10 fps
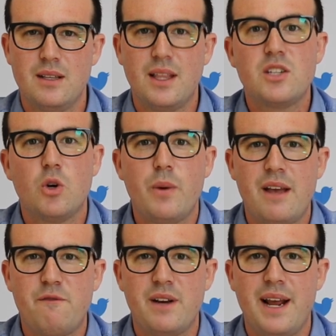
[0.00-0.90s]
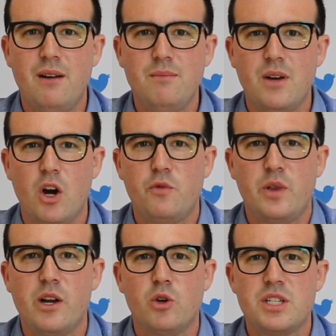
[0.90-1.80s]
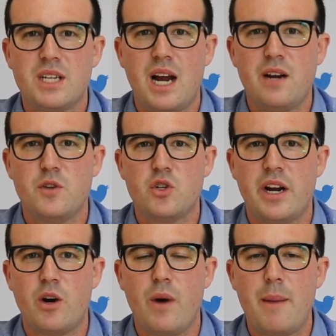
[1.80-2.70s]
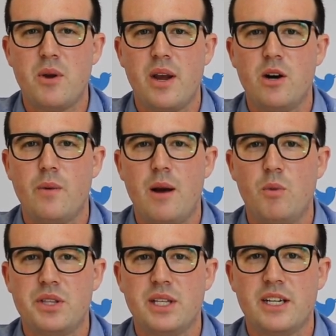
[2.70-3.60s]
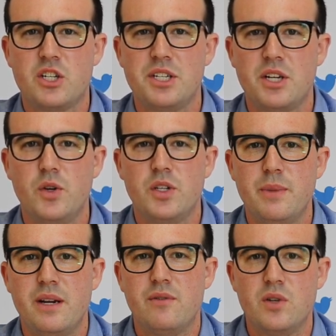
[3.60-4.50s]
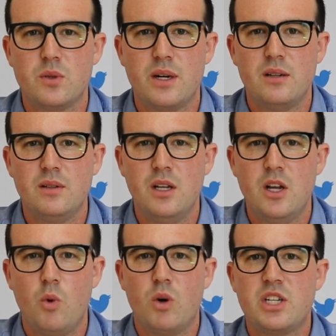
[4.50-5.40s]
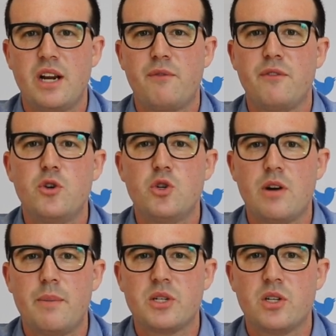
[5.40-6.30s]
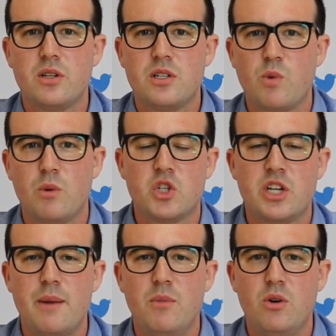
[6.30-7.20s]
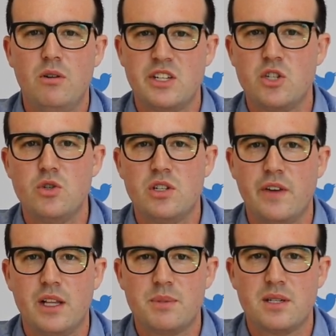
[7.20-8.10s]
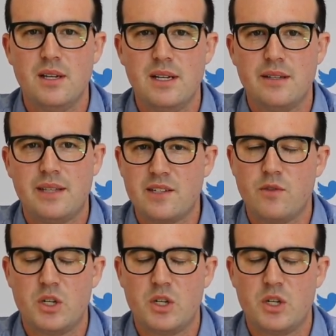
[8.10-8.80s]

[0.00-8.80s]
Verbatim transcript: That's all we have for now. Hopefully, a good start if you're trying to wrap your head around what the election is going to mean for Israel. Watch out for future episodes where we'll share more as news develops. Thanks for